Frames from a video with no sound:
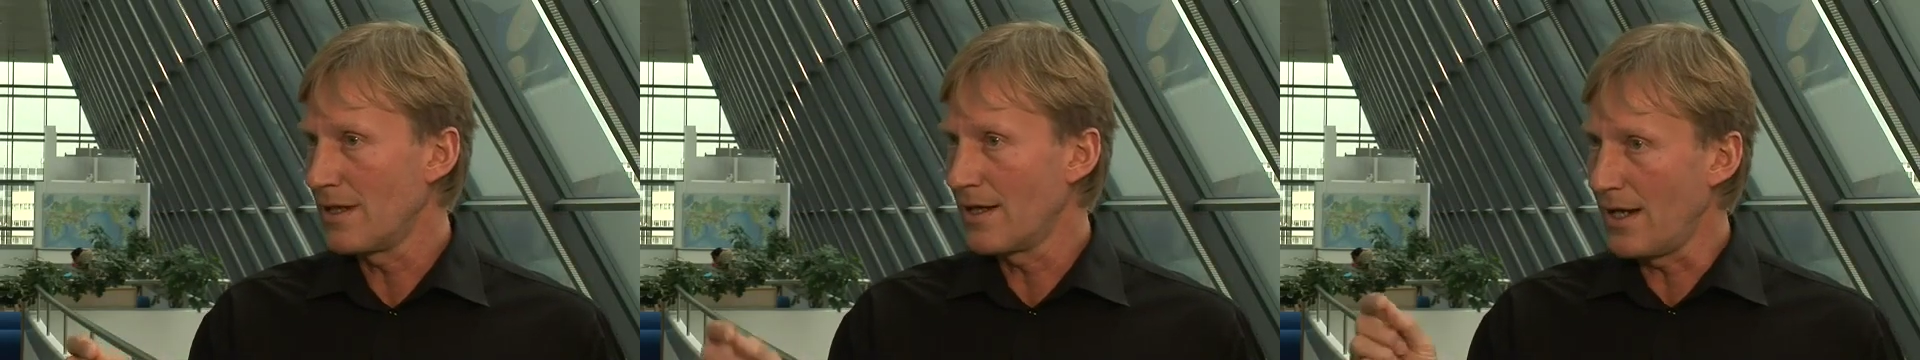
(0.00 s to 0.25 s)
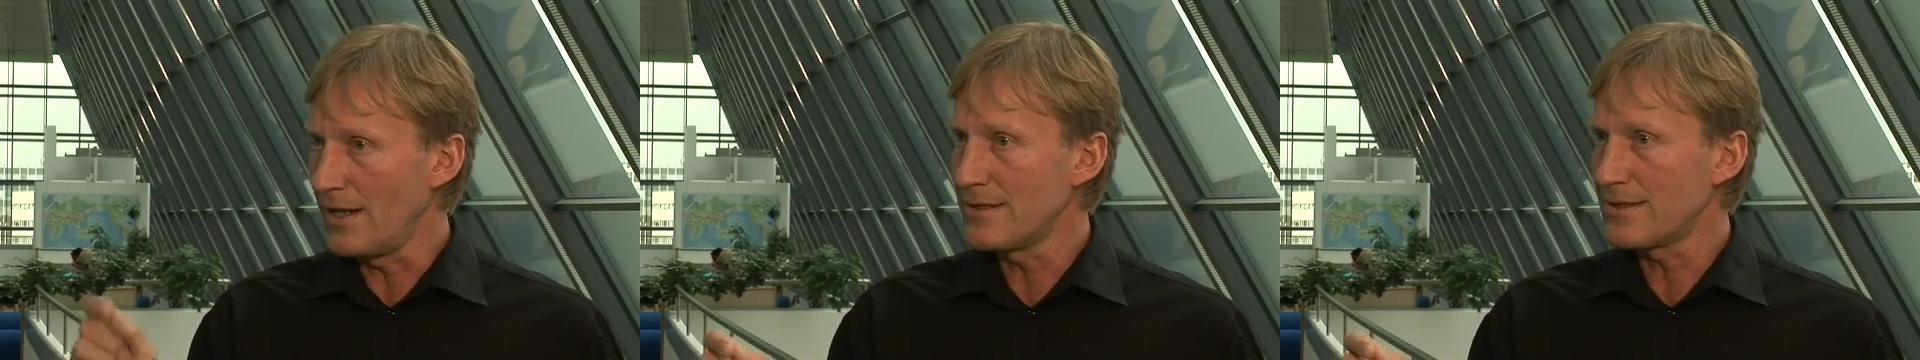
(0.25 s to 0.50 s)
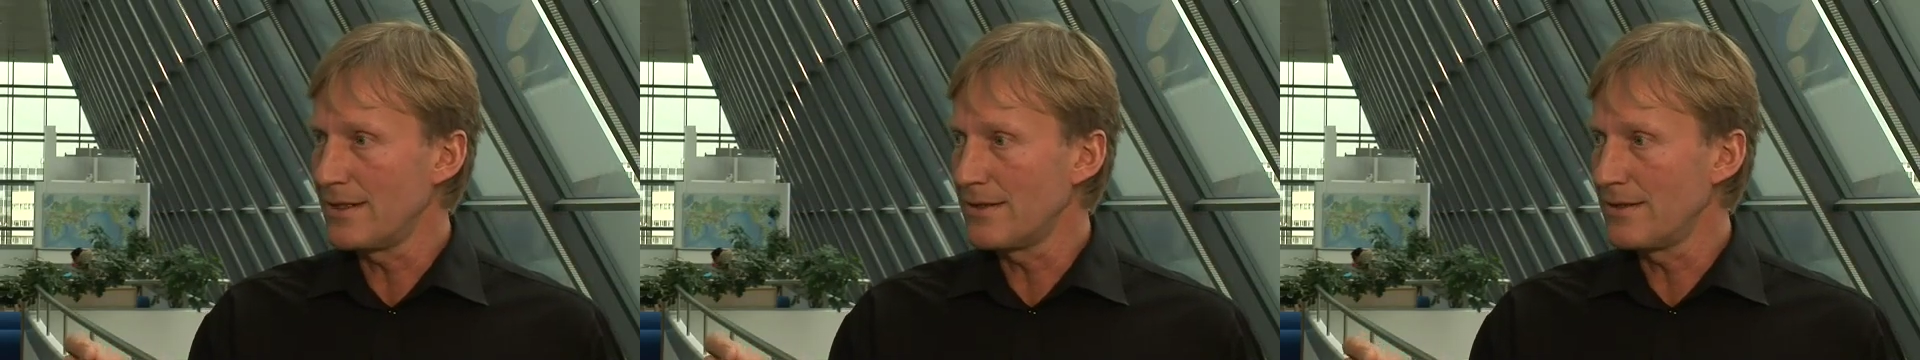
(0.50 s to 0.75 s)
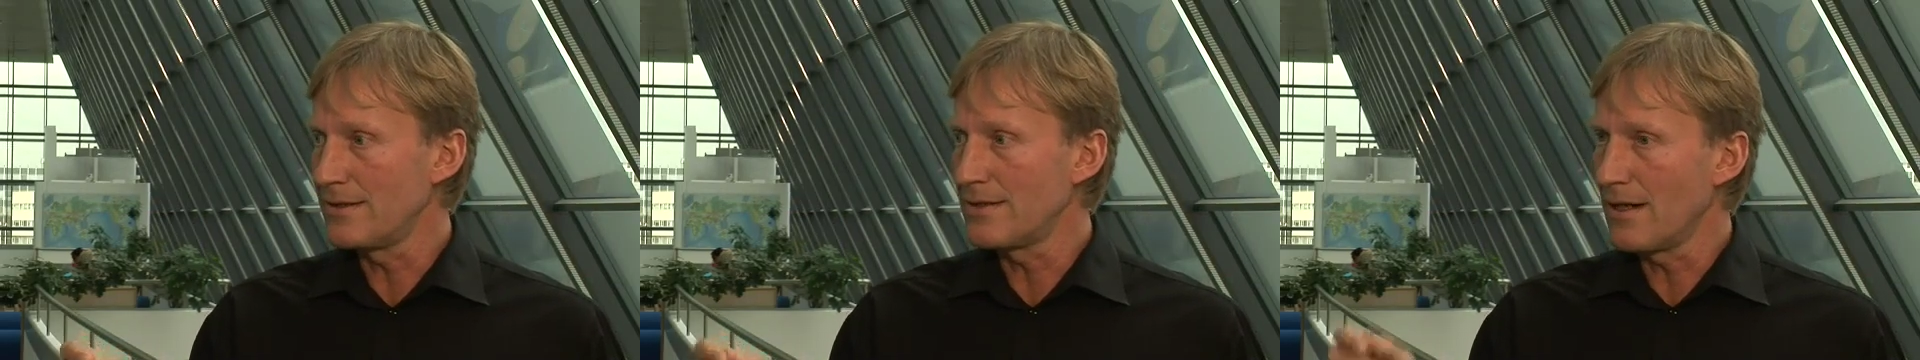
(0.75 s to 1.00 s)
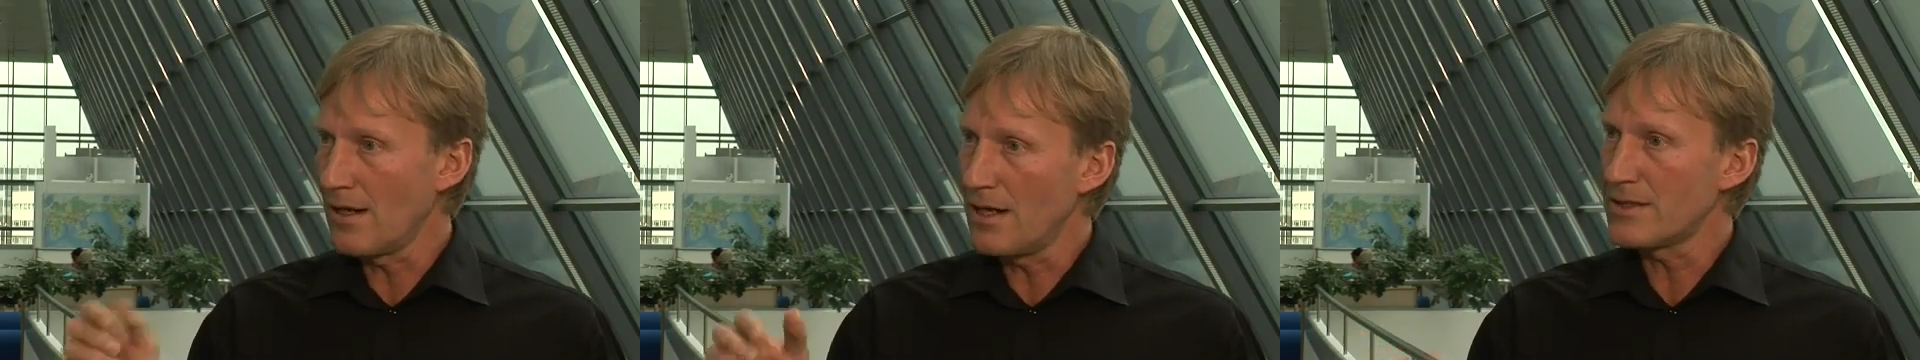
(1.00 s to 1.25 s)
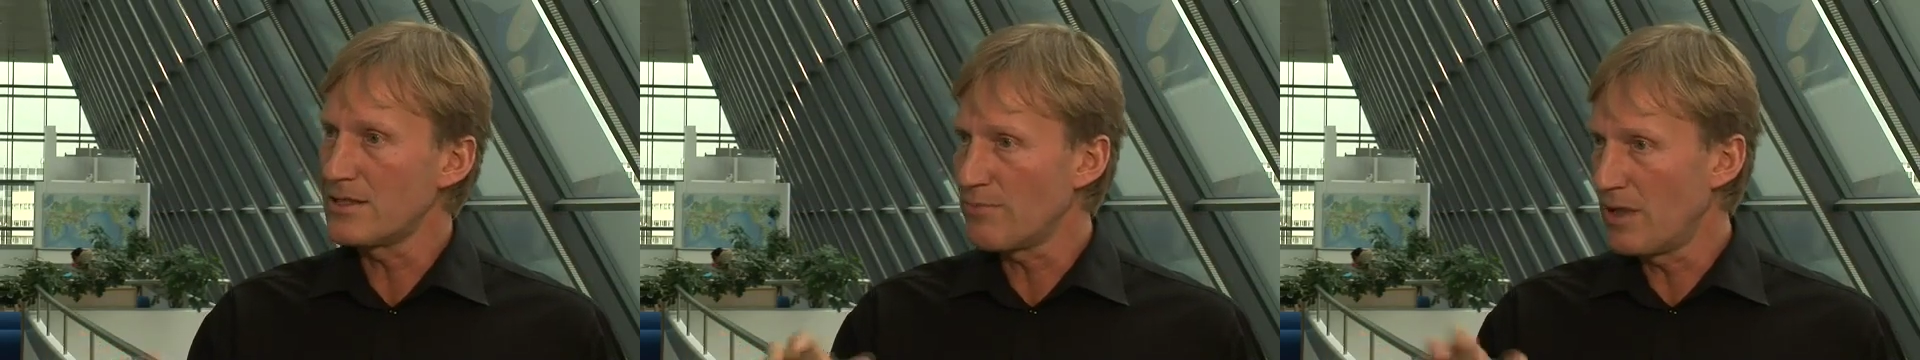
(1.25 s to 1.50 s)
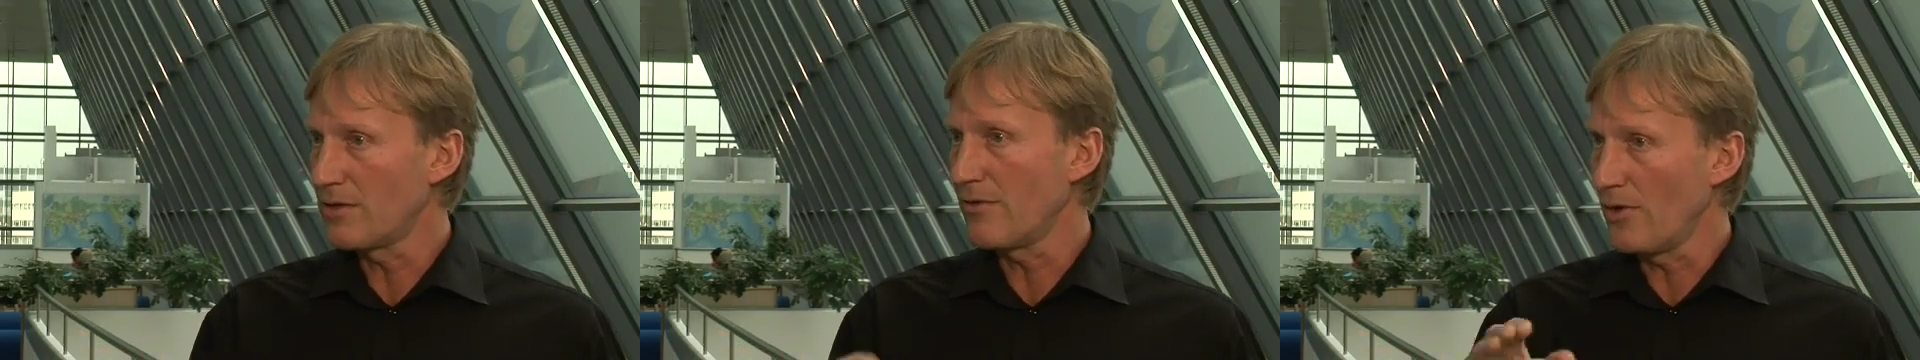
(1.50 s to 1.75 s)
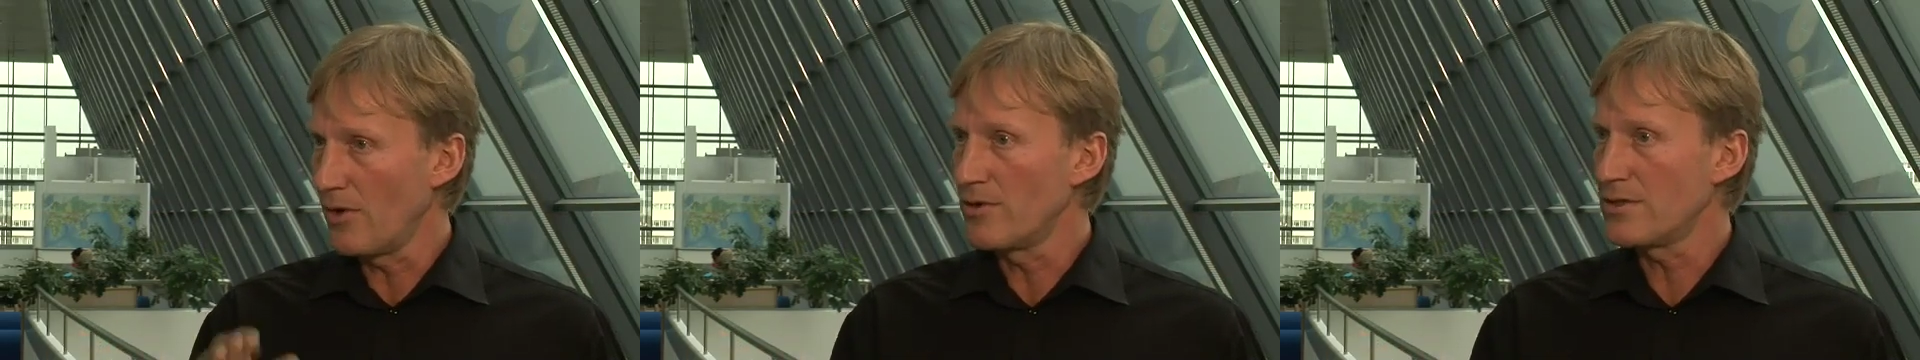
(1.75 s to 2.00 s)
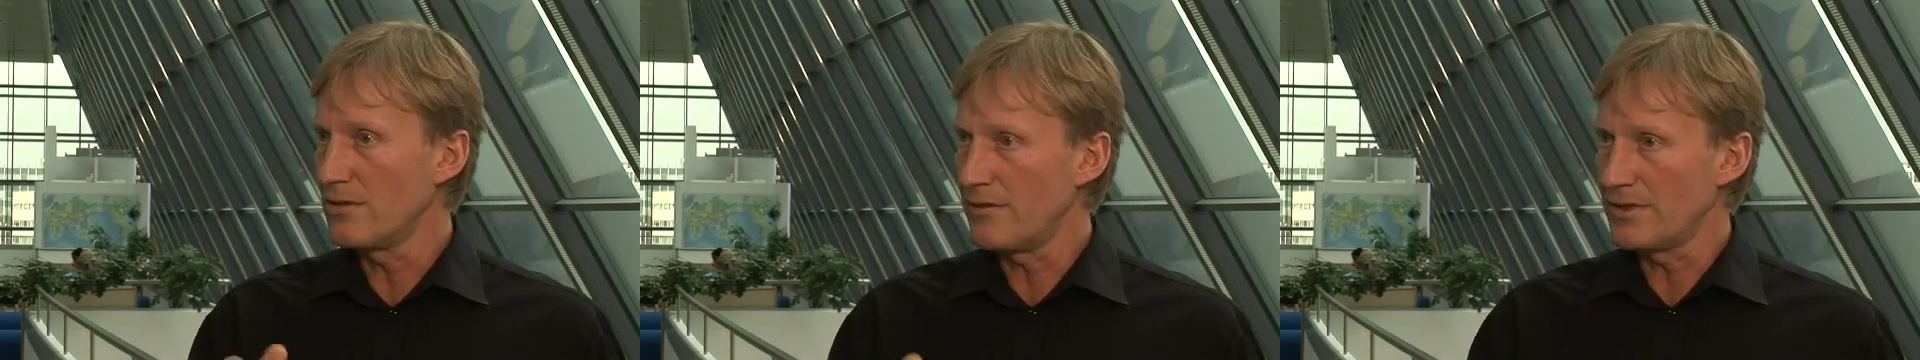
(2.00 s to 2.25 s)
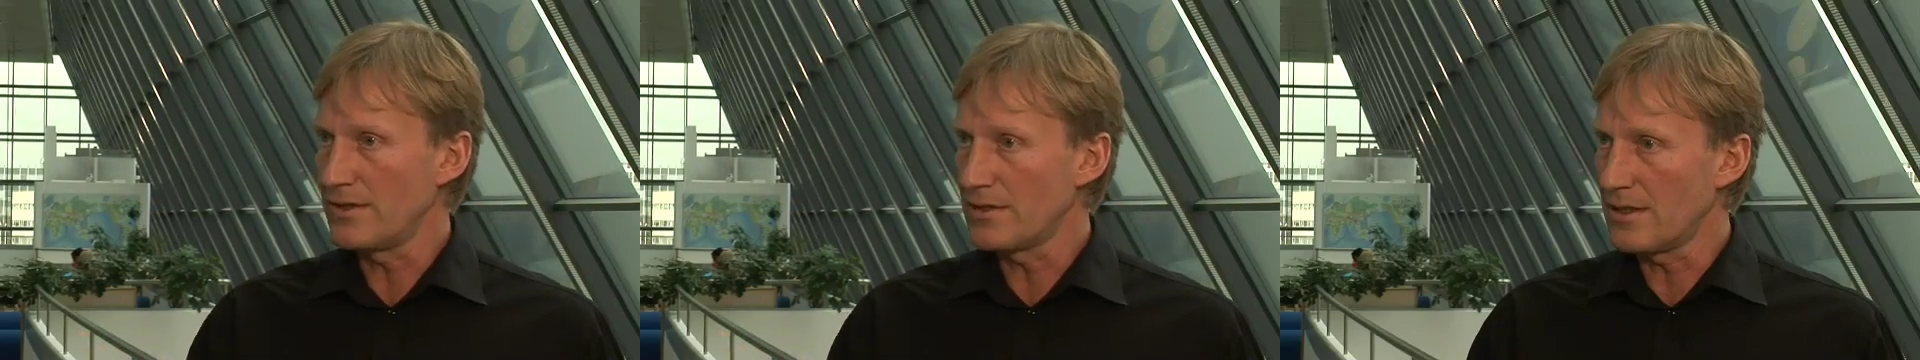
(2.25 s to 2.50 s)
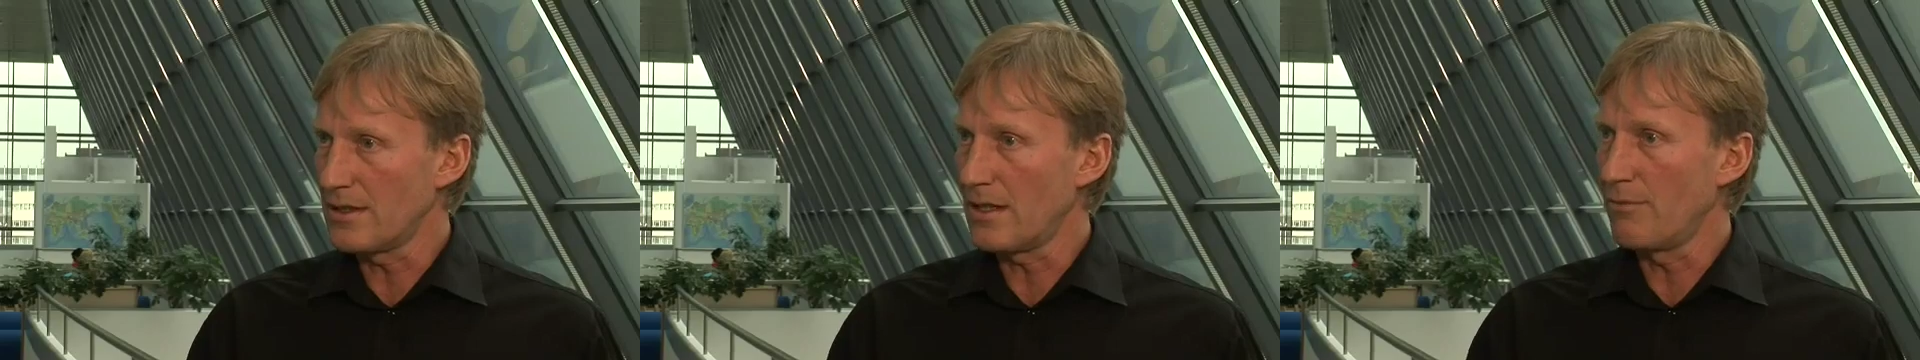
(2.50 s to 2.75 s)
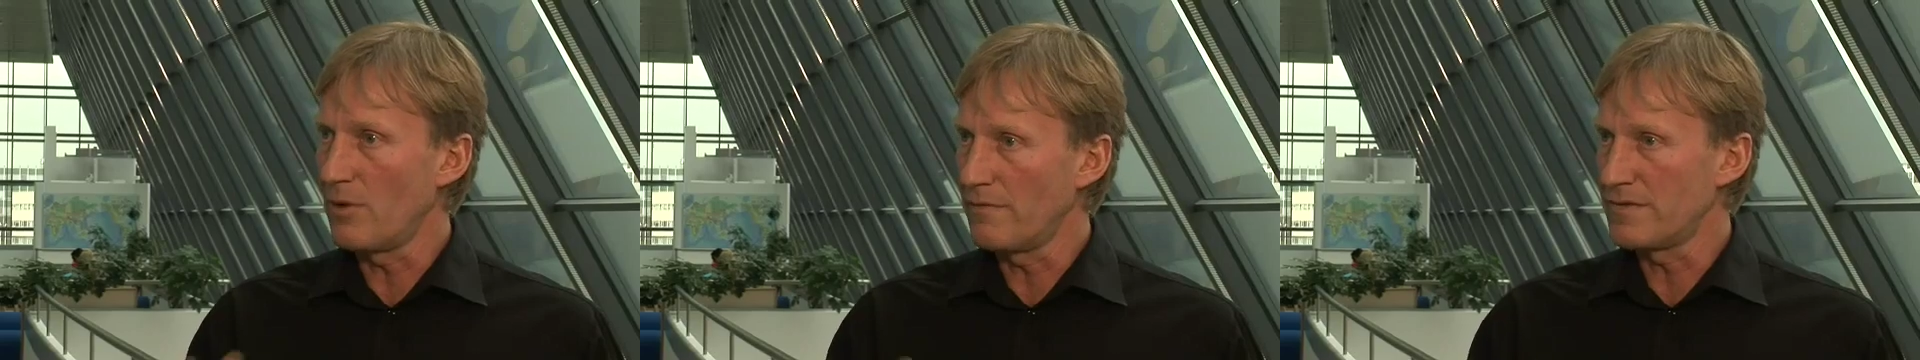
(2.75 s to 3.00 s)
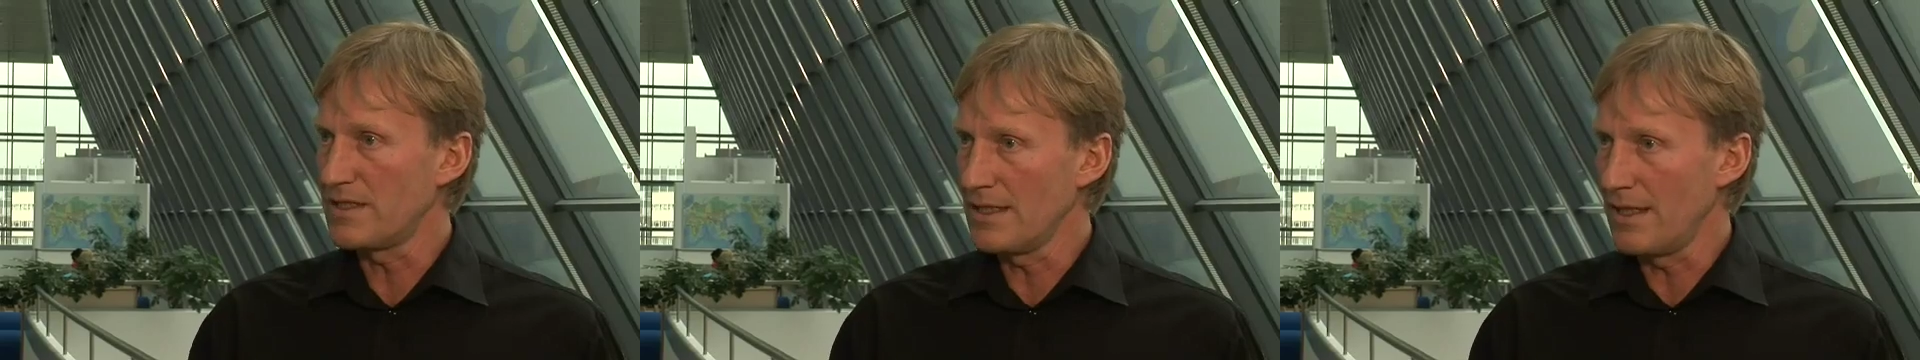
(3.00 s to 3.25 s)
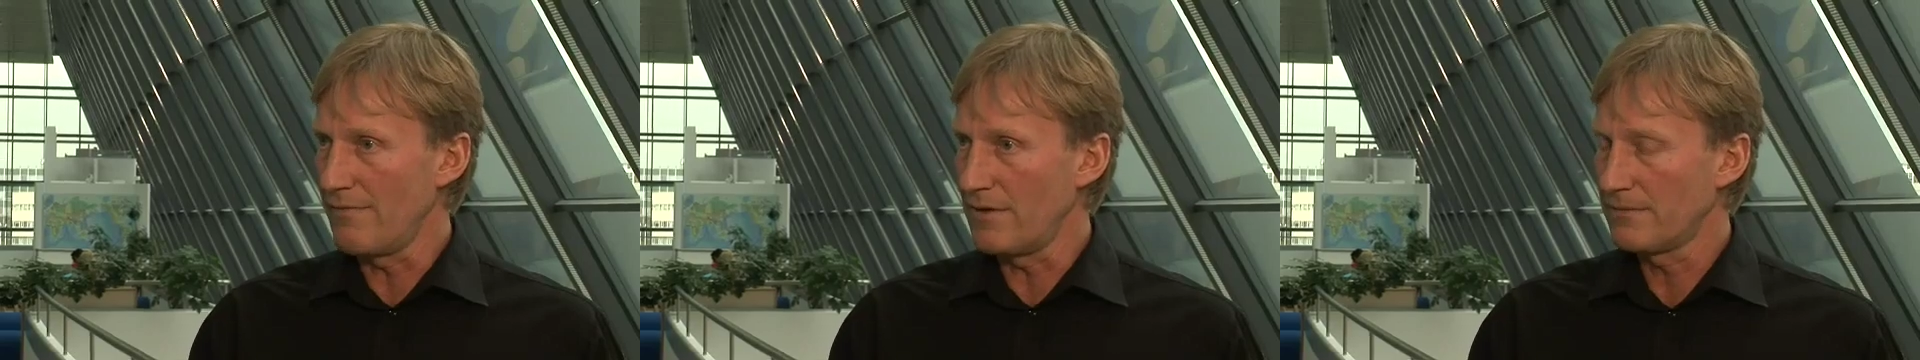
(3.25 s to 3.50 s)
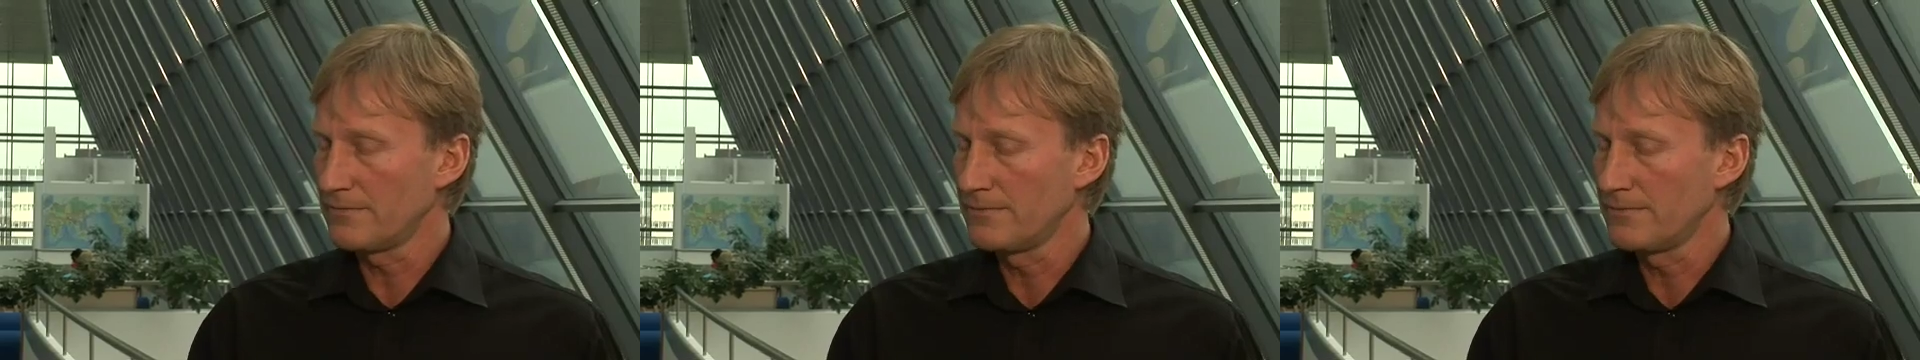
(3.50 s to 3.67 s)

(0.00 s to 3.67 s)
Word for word: and Iceland is the largest part of the ocean ridges that are above sea level.